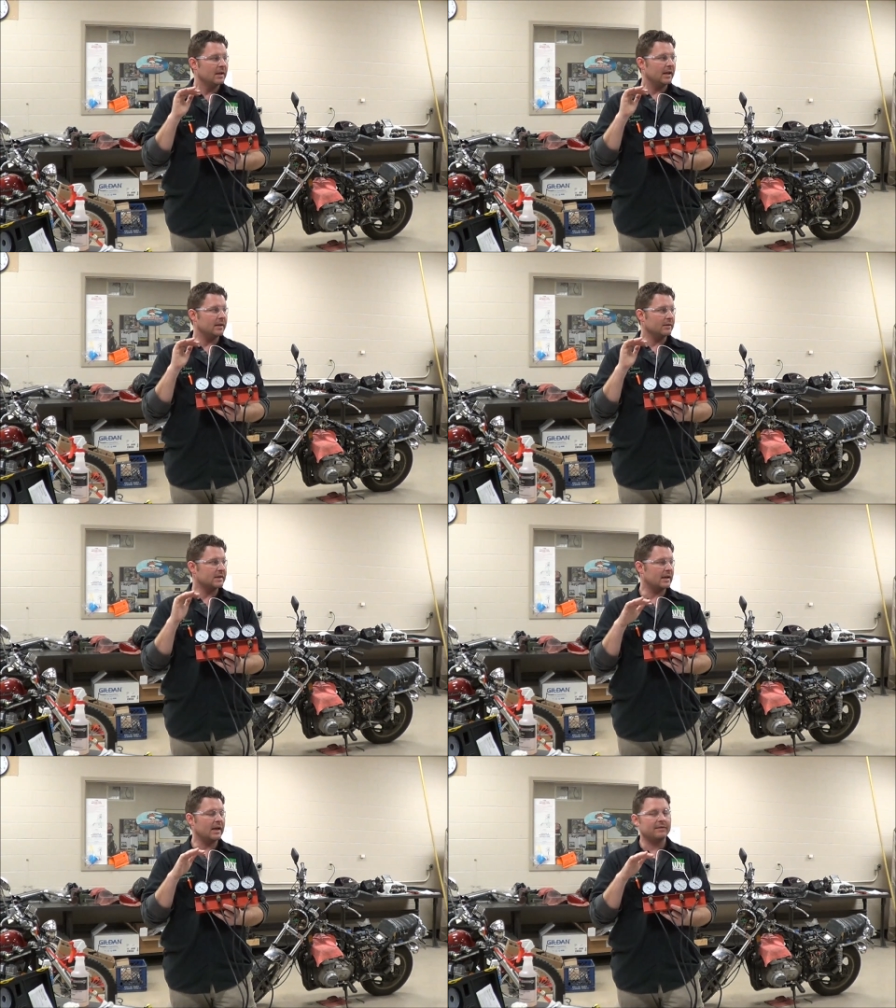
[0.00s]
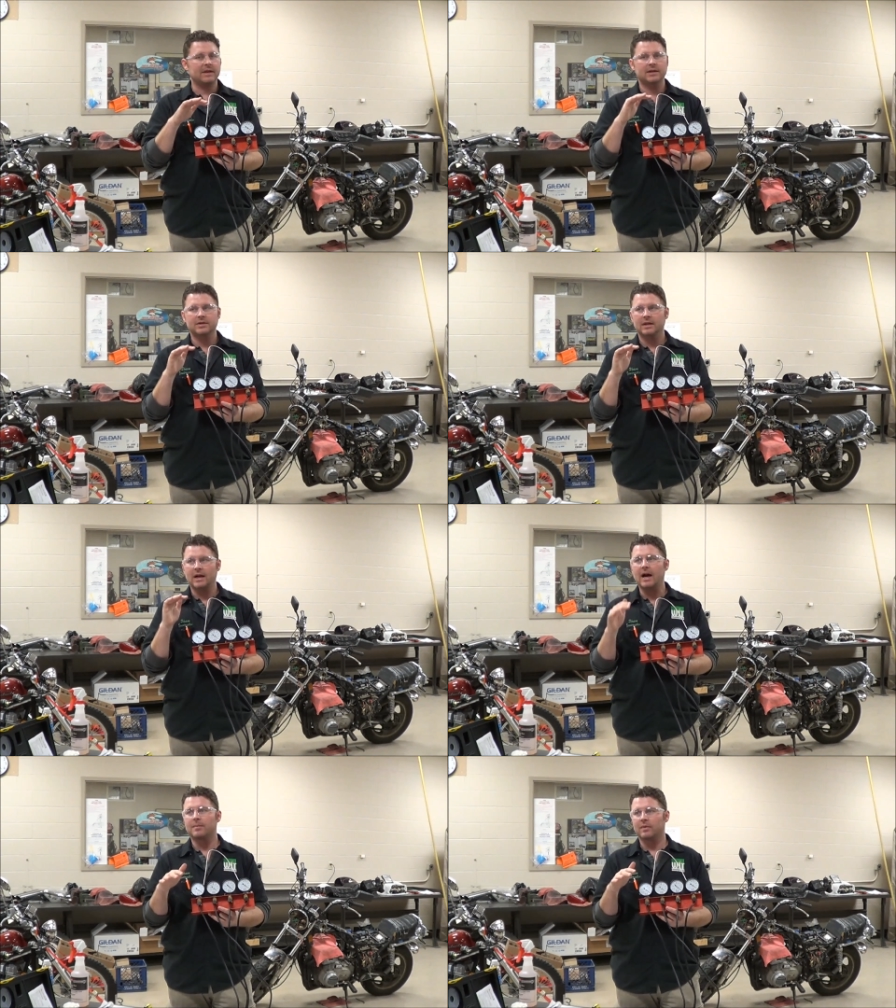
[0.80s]
It'll say to have the engine
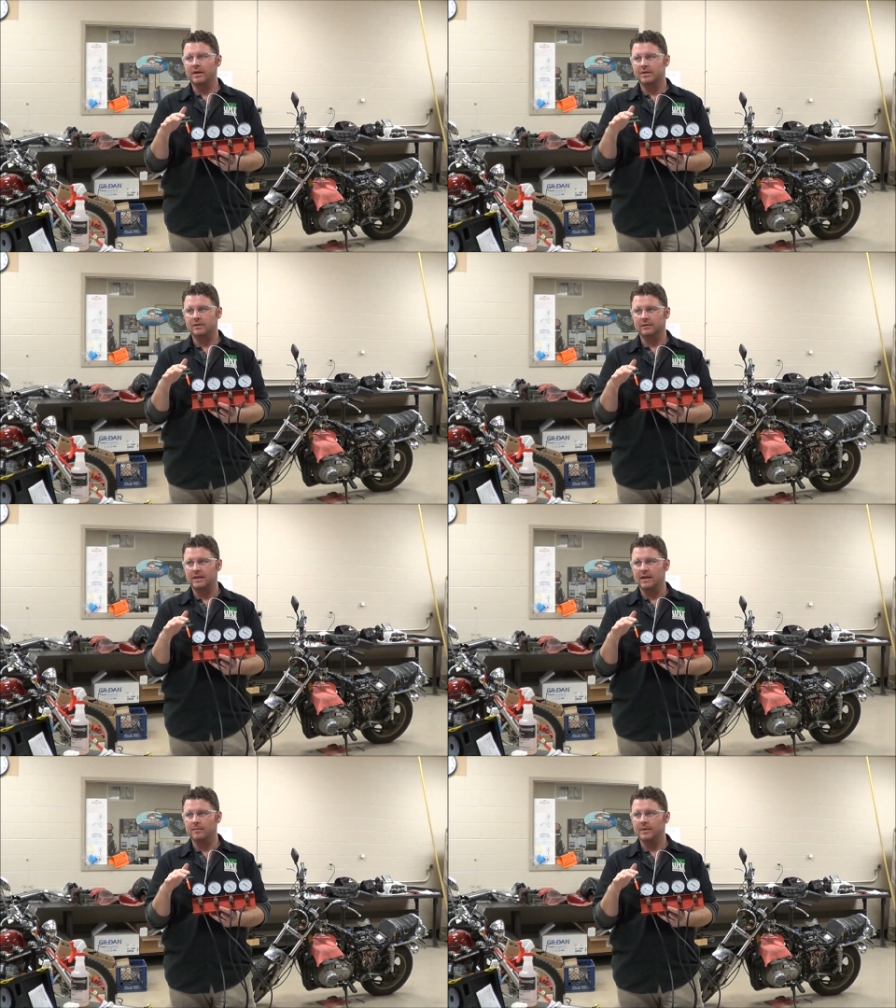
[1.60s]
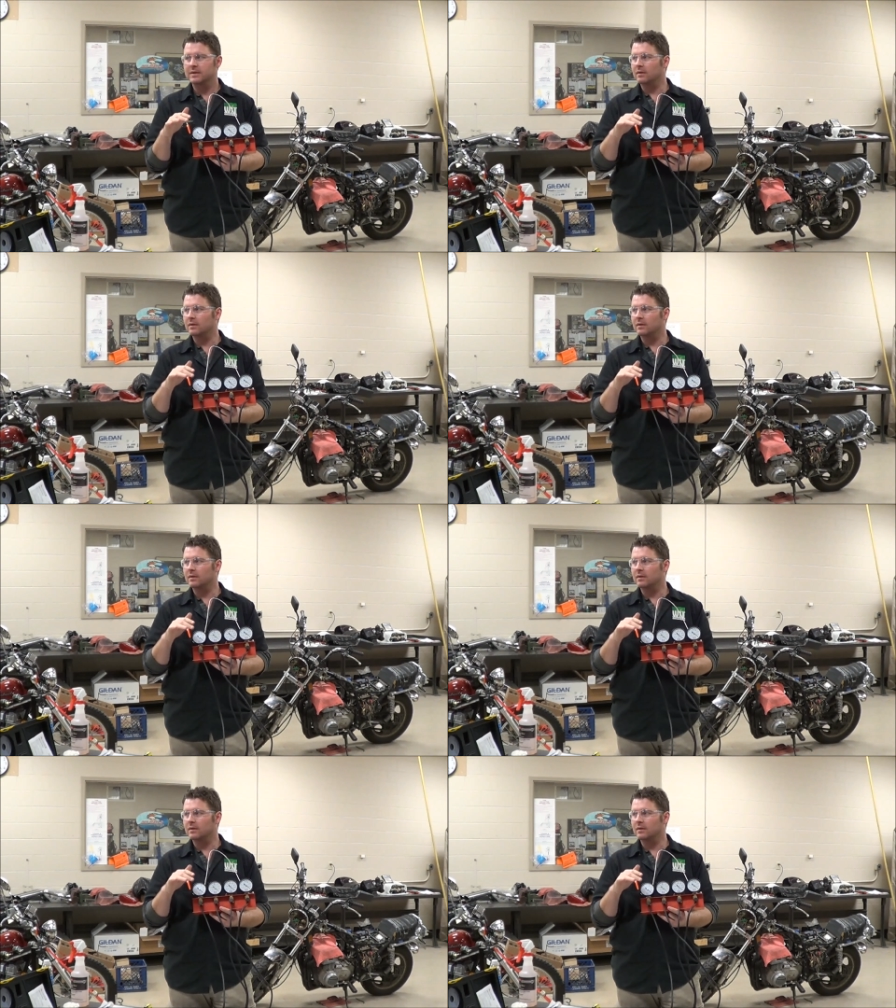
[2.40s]
at operational temp.